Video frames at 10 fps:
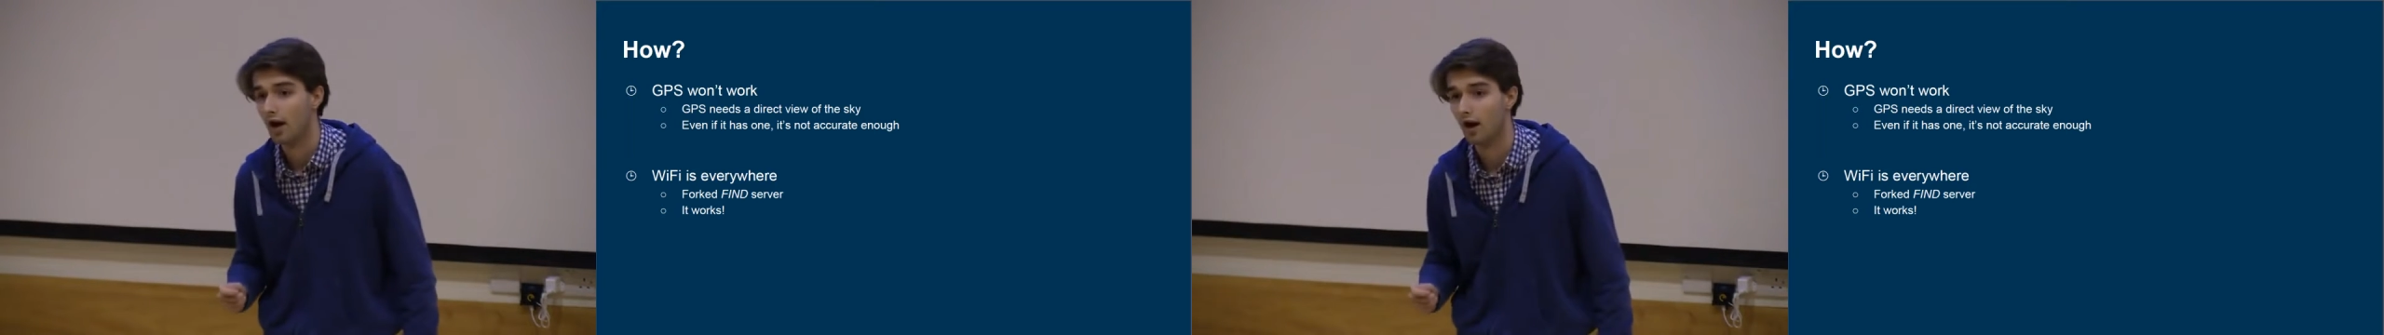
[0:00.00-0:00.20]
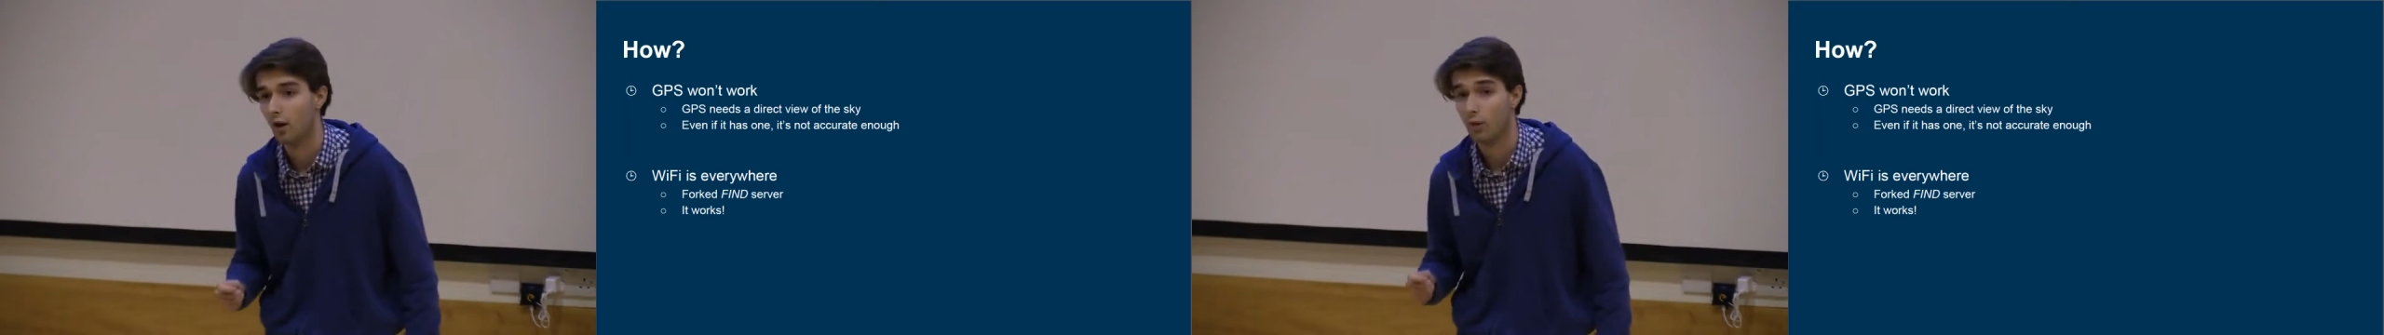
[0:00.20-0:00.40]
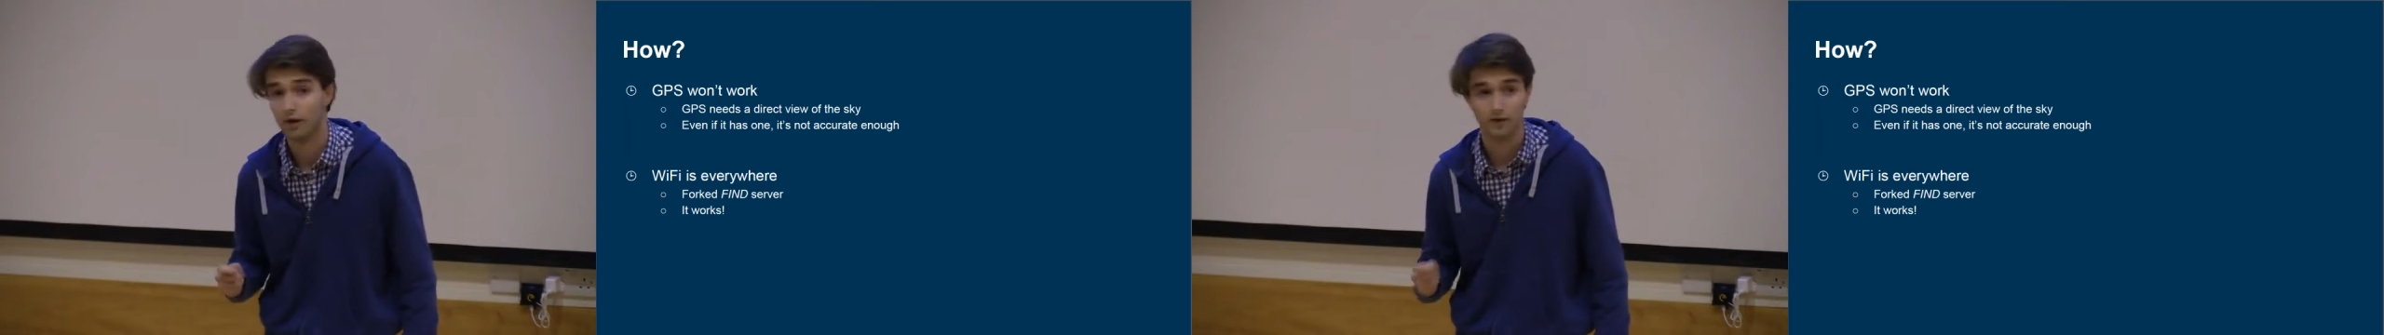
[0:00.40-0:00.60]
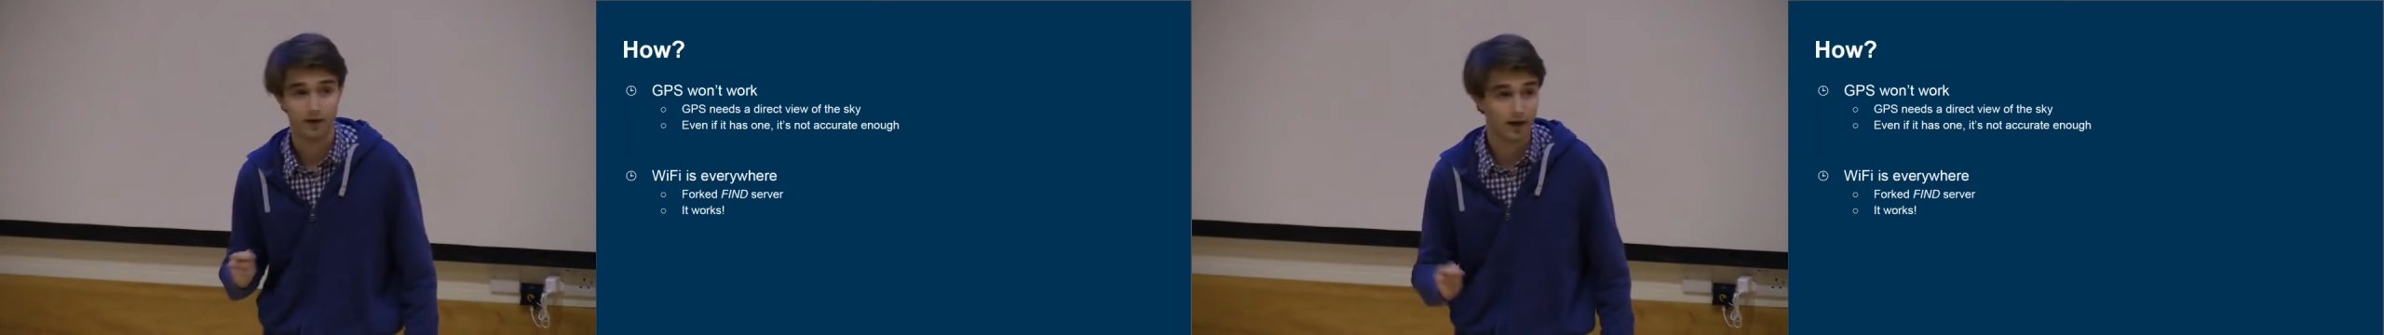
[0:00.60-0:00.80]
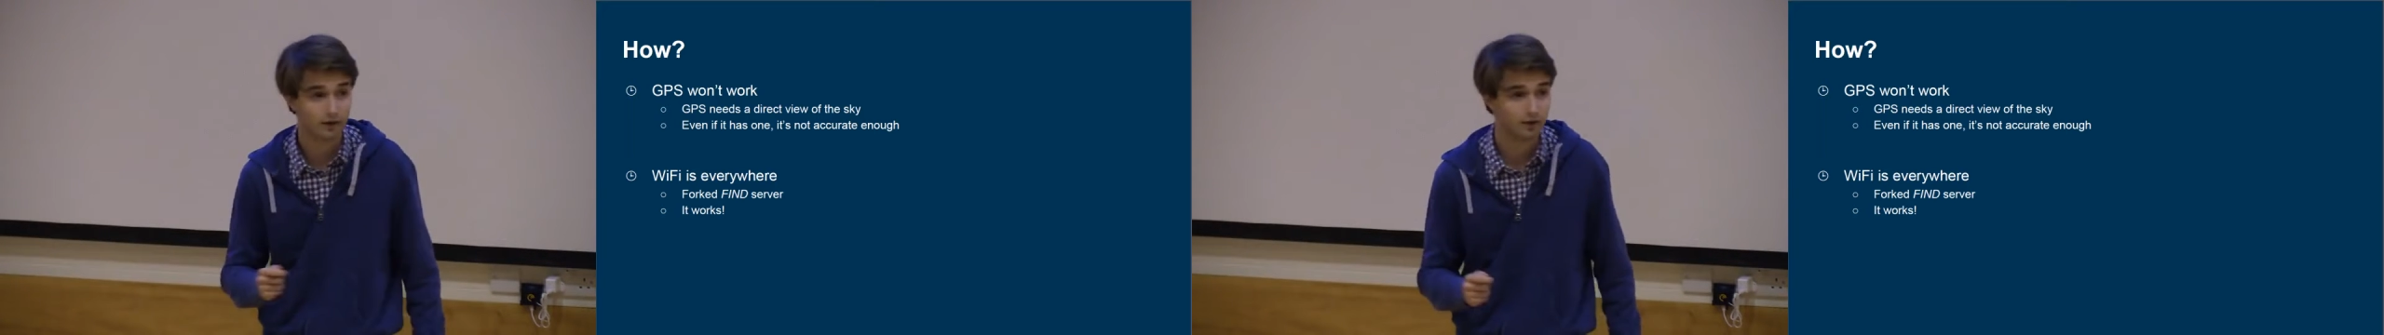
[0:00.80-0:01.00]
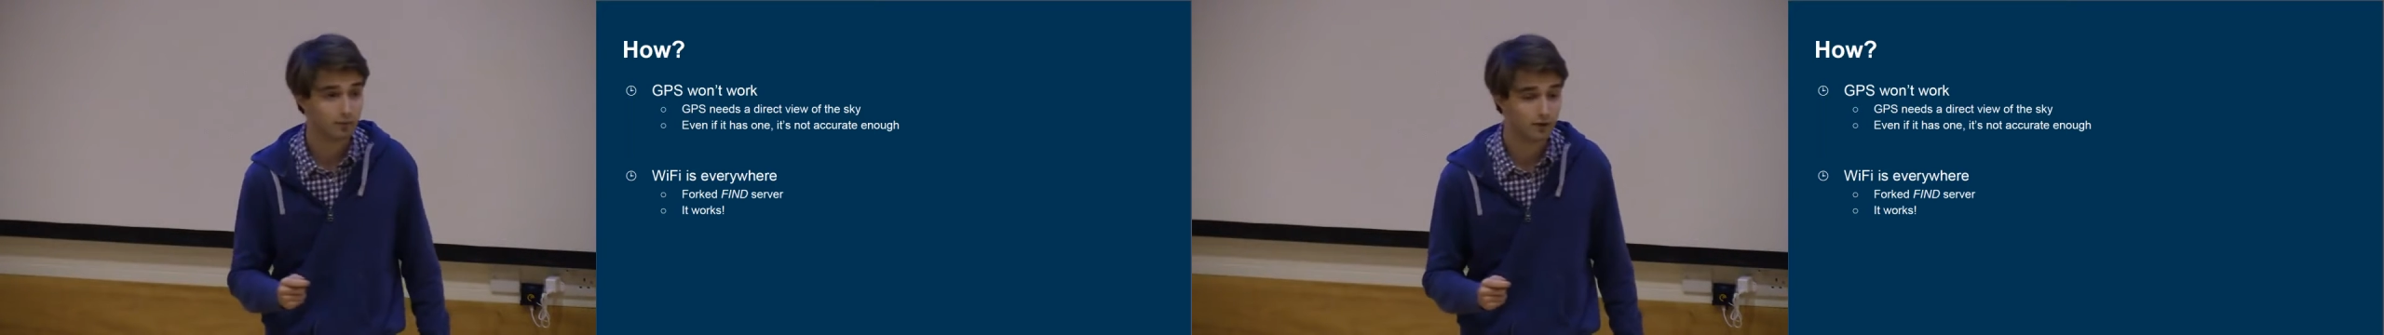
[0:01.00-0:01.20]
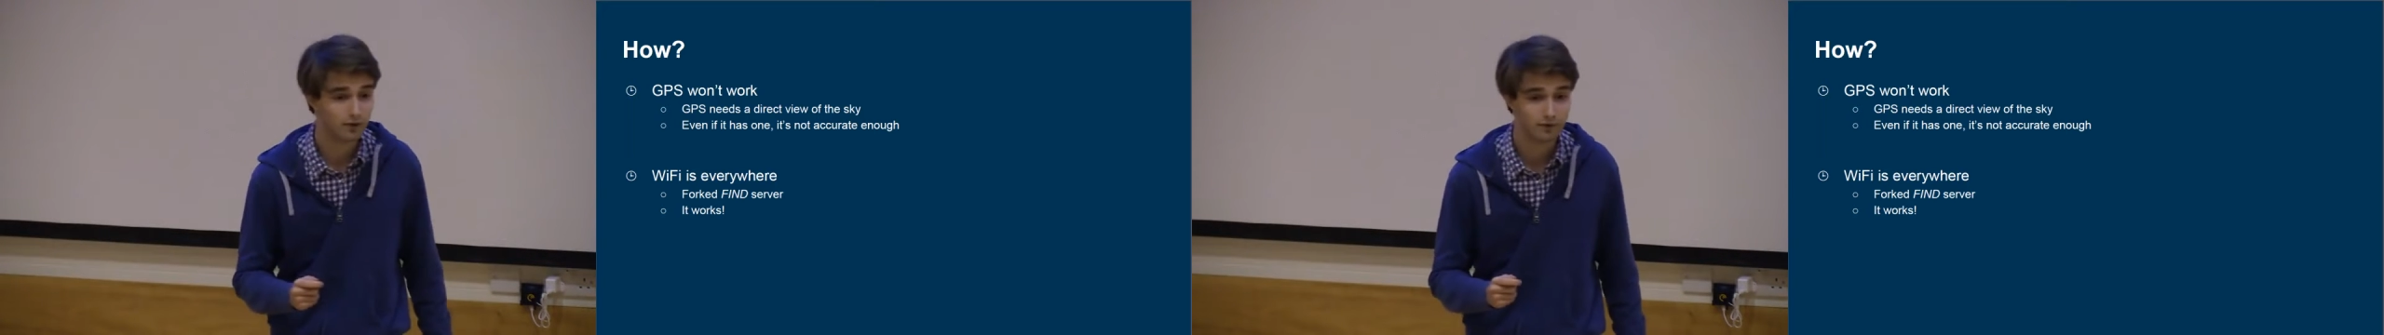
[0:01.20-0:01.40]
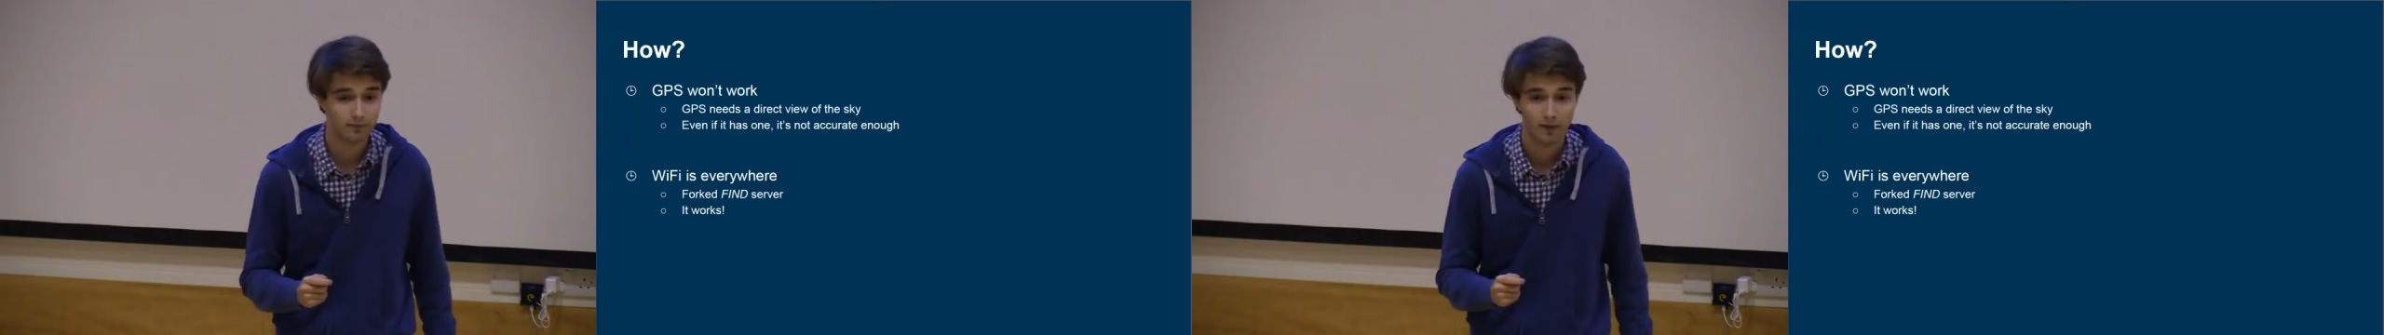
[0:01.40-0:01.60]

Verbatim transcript: uh, Wi-Fi access point